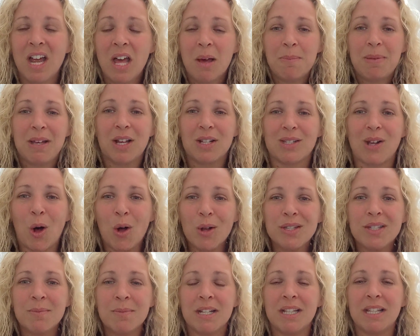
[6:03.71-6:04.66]
Because
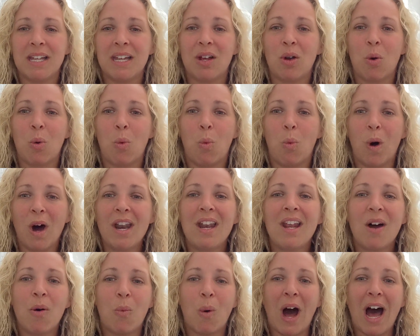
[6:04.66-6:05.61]
ultimately,
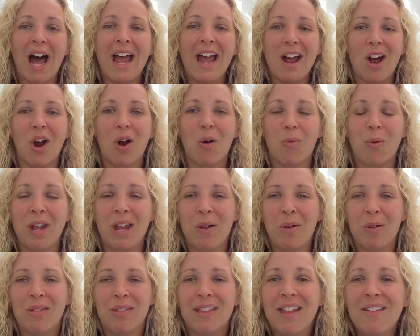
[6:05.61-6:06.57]
why are
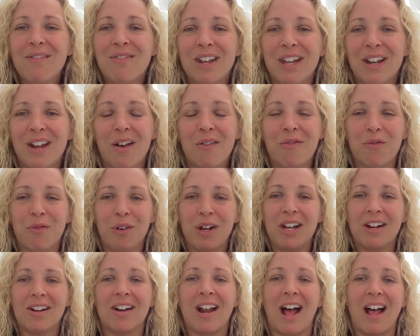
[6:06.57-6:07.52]
we living if
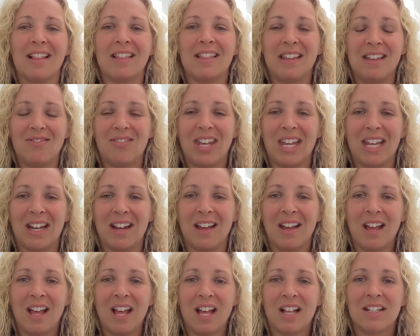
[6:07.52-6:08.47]
we are not living
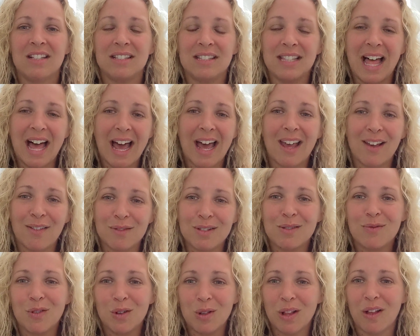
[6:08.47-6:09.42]

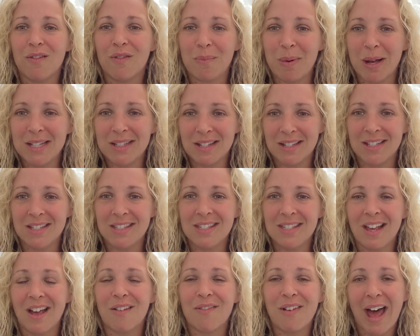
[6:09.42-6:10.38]
lives full of
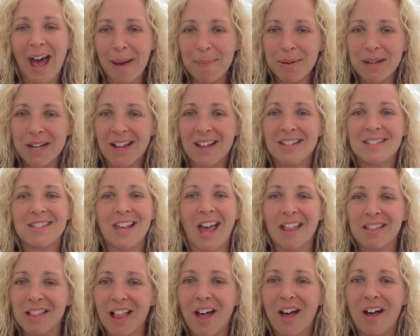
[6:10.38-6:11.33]
abundance, of happiness
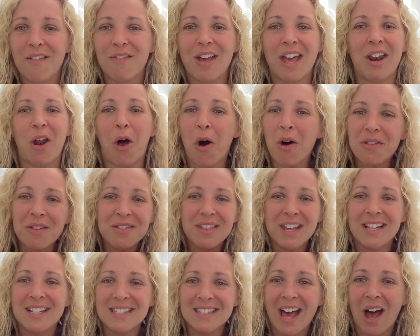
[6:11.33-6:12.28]
and love and all the
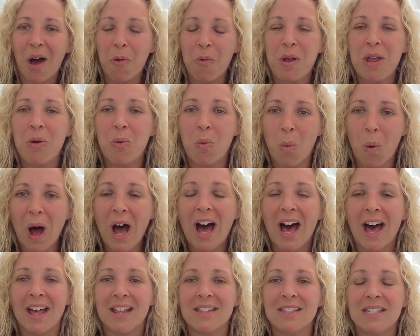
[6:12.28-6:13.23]
things that we
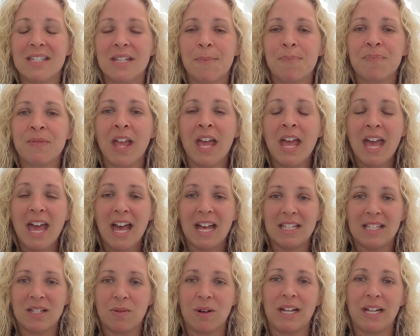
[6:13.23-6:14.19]
want?
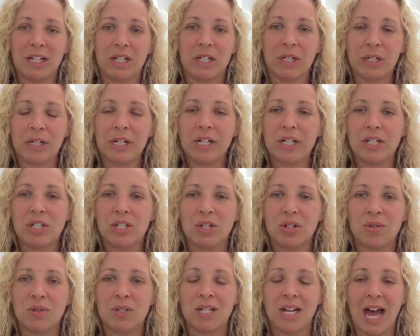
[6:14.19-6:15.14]
And so I encourage
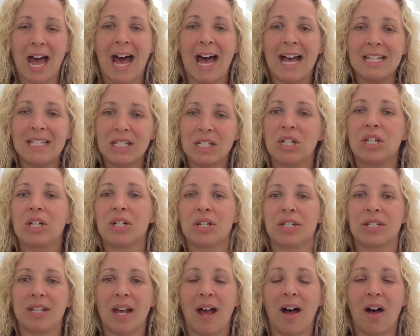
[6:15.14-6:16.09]
you to ask
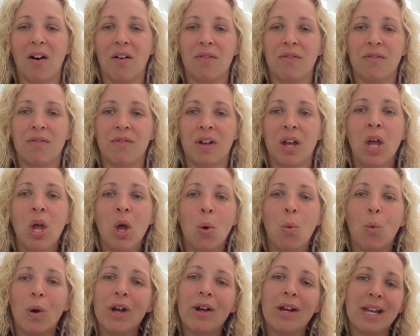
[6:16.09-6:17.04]
yourself,
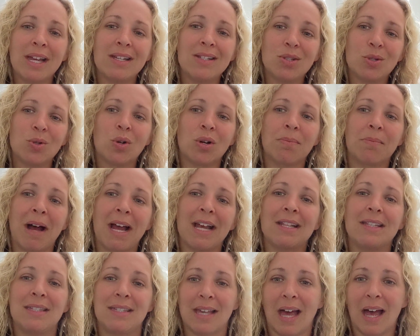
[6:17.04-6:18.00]
where is your
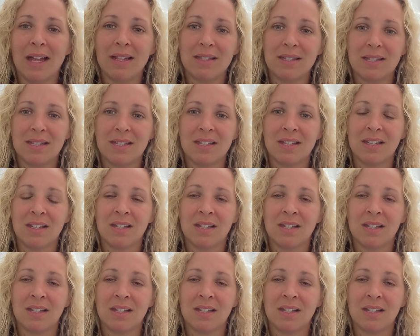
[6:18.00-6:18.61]
mindset?